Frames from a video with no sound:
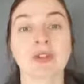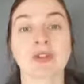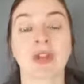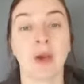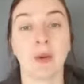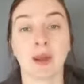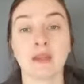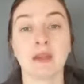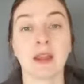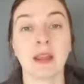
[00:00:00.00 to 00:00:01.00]
So in
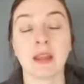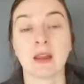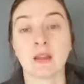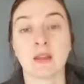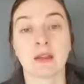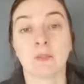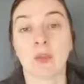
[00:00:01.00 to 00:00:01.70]
the